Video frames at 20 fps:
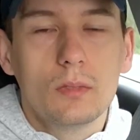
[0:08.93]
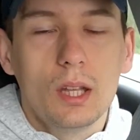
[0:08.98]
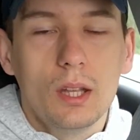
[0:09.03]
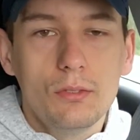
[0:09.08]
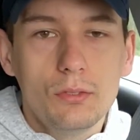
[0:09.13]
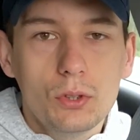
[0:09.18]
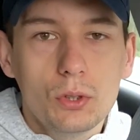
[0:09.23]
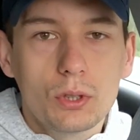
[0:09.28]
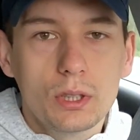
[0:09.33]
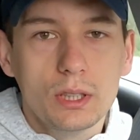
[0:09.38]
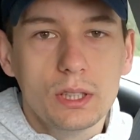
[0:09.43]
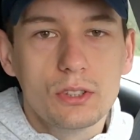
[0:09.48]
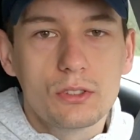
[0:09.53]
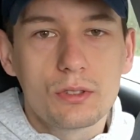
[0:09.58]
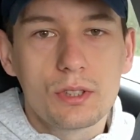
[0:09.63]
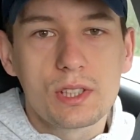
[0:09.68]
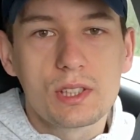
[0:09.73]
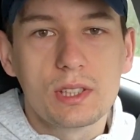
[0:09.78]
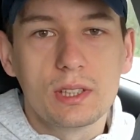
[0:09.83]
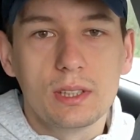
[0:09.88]
If you're
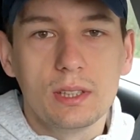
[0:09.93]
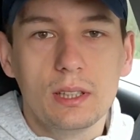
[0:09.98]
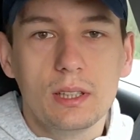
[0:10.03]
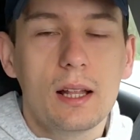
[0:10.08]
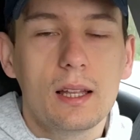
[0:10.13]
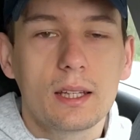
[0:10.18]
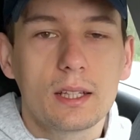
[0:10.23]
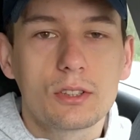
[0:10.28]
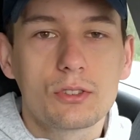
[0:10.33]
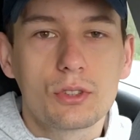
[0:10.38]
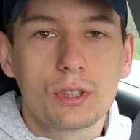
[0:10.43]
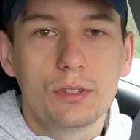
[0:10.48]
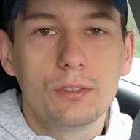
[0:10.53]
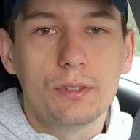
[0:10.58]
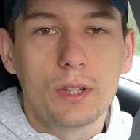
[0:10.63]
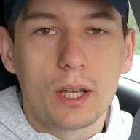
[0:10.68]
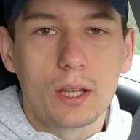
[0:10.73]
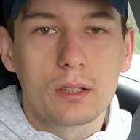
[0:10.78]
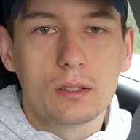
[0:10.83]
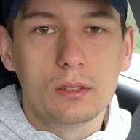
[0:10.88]
interested in electric
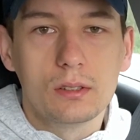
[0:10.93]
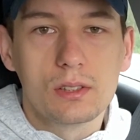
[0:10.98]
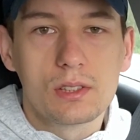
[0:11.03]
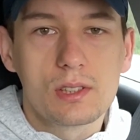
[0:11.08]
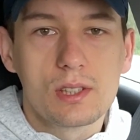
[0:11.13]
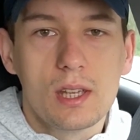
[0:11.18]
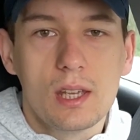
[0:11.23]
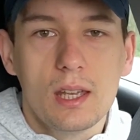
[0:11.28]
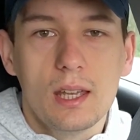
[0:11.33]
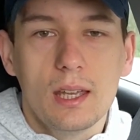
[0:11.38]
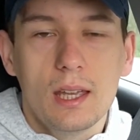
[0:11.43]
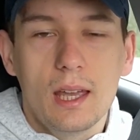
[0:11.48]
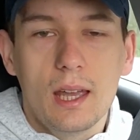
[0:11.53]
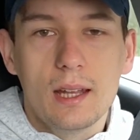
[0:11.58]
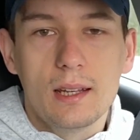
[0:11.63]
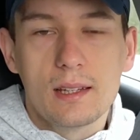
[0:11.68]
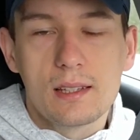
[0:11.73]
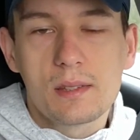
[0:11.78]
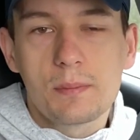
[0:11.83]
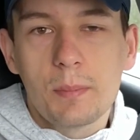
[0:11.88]
vehicles
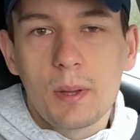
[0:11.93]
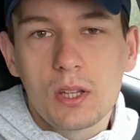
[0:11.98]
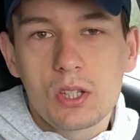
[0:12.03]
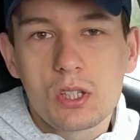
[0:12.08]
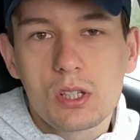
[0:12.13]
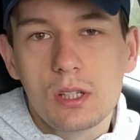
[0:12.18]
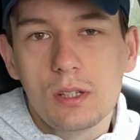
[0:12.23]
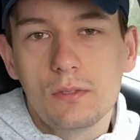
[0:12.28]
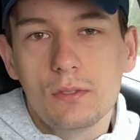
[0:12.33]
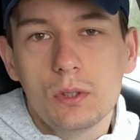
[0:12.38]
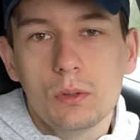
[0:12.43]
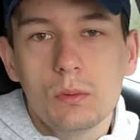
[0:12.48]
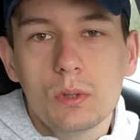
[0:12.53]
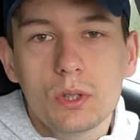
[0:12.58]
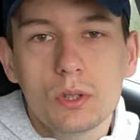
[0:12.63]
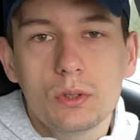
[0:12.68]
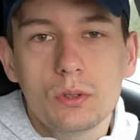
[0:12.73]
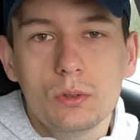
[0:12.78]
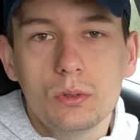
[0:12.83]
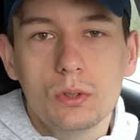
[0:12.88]
and especially if you
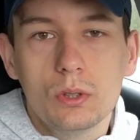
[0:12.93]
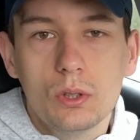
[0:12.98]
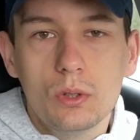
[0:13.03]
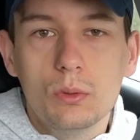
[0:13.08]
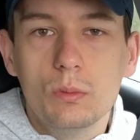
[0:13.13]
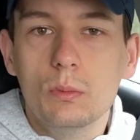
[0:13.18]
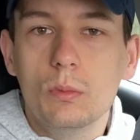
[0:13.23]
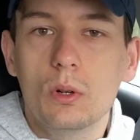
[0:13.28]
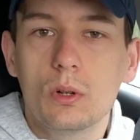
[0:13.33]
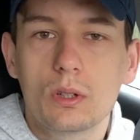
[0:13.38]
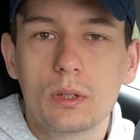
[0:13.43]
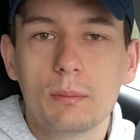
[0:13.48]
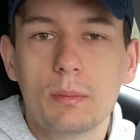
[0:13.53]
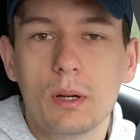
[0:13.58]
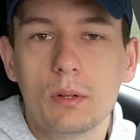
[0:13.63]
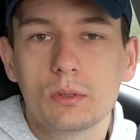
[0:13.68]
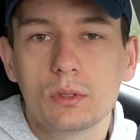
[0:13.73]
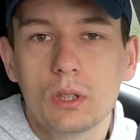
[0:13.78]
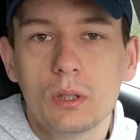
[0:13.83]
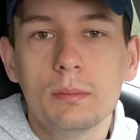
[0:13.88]
want to know more
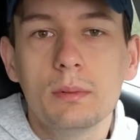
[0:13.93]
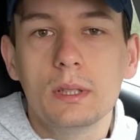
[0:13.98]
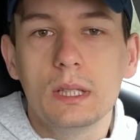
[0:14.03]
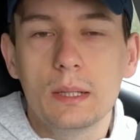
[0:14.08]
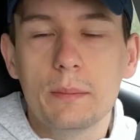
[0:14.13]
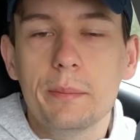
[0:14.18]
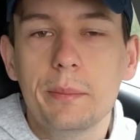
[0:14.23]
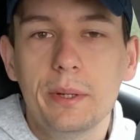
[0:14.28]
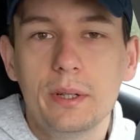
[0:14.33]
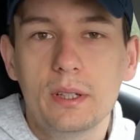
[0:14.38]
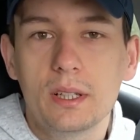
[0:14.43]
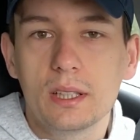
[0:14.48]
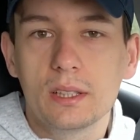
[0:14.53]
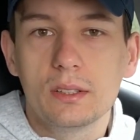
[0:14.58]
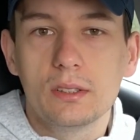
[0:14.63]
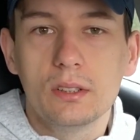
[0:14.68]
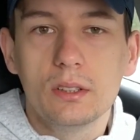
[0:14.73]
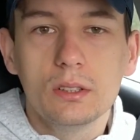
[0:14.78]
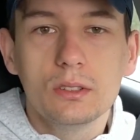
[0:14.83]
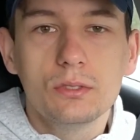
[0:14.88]
about Opel Ampera,
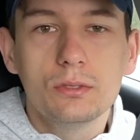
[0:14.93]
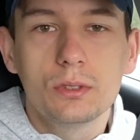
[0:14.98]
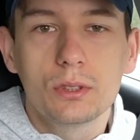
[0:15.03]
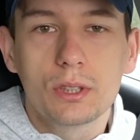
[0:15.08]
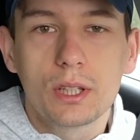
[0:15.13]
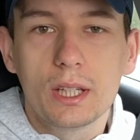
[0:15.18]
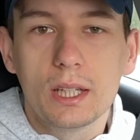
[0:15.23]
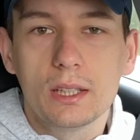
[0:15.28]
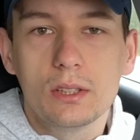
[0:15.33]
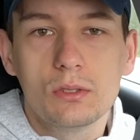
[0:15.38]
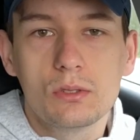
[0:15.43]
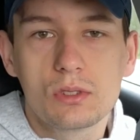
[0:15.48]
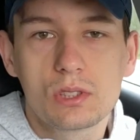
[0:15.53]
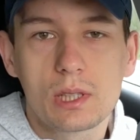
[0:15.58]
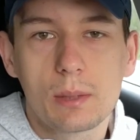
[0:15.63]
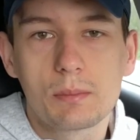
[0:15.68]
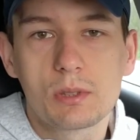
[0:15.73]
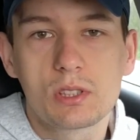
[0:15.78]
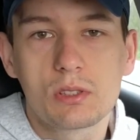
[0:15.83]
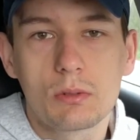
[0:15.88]
don't forget to
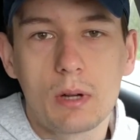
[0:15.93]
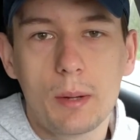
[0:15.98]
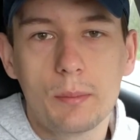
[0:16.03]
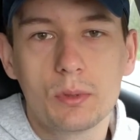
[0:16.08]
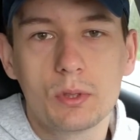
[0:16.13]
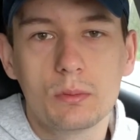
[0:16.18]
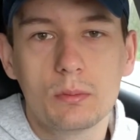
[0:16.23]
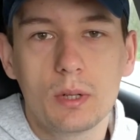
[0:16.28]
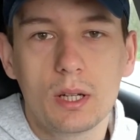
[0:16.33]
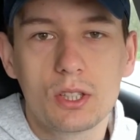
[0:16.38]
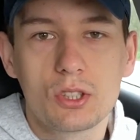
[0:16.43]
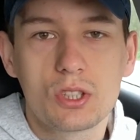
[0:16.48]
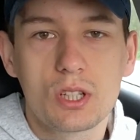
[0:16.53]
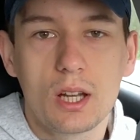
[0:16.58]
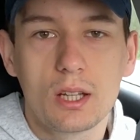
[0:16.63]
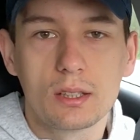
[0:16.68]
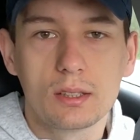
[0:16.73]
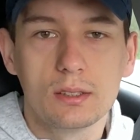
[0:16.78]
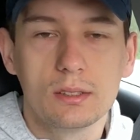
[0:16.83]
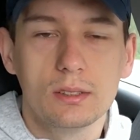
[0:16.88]
subscribe to my
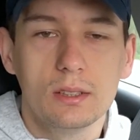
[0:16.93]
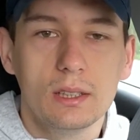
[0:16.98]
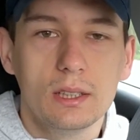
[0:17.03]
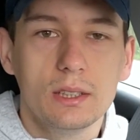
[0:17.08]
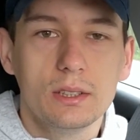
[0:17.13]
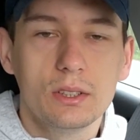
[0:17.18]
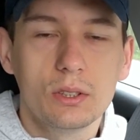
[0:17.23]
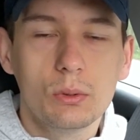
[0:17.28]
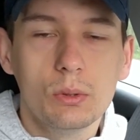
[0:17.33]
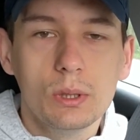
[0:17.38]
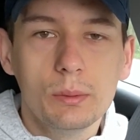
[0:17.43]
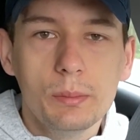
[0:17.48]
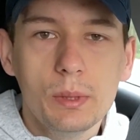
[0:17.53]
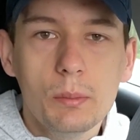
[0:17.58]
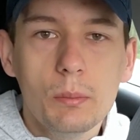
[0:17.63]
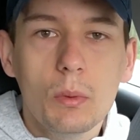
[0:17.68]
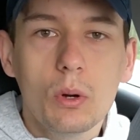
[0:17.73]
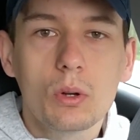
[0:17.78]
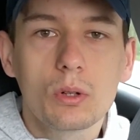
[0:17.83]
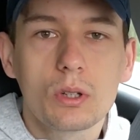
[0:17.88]
channel. There will be
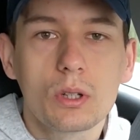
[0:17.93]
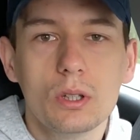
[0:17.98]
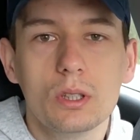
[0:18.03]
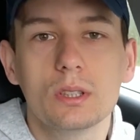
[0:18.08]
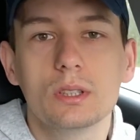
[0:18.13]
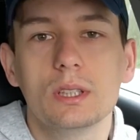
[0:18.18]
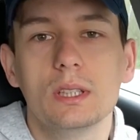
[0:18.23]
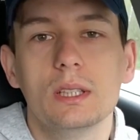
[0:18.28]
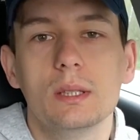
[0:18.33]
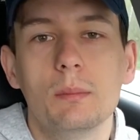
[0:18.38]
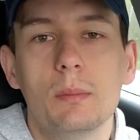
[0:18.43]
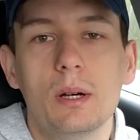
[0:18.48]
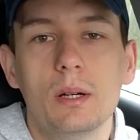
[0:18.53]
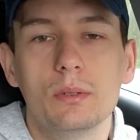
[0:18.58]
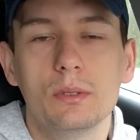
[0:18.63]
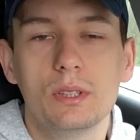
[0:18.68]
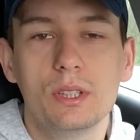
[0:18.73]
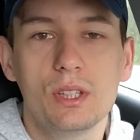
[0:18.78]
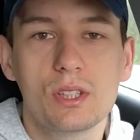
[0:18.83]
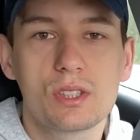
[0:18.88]
more content
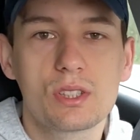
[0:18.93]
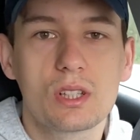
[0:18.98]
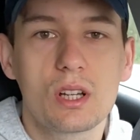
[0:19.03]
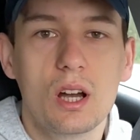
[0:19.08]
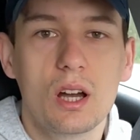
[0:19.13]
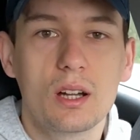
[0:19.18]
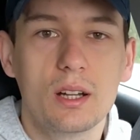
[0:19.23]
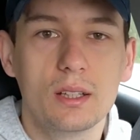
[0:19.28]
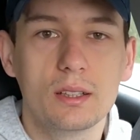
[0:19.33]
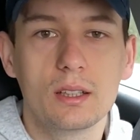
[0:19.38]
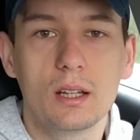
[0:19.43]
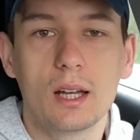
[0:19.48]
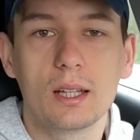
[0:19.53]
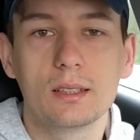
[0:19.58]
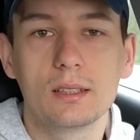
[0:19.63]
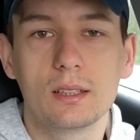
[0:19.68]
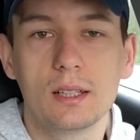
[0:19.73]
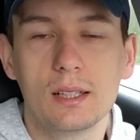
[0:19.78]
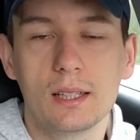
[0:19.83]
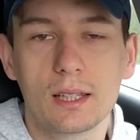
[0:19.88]
about this car and
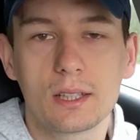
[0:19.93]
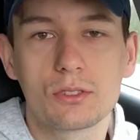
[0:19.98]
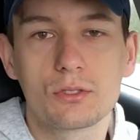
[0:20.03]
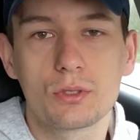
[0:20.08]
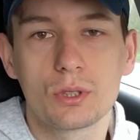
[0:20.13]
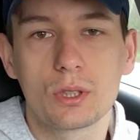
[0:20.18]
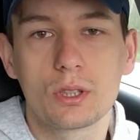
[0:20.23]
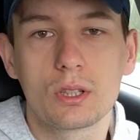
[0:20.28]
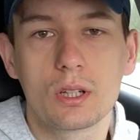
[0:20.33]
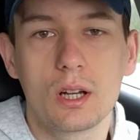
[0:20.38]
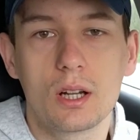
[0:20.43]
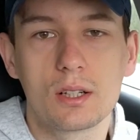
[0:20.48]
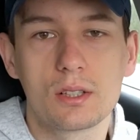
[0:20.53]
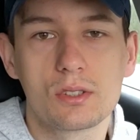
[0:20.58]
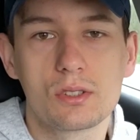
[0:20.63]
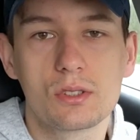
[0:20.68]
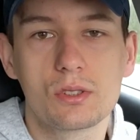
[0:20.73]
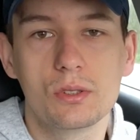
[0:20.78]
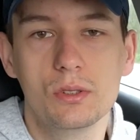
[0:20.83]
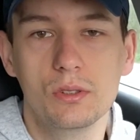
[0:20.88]
other electric cars
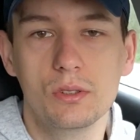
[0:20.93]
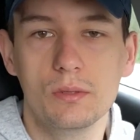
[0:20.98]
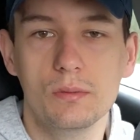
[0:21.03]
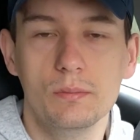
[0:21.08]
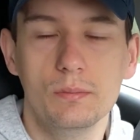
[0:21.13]
soon.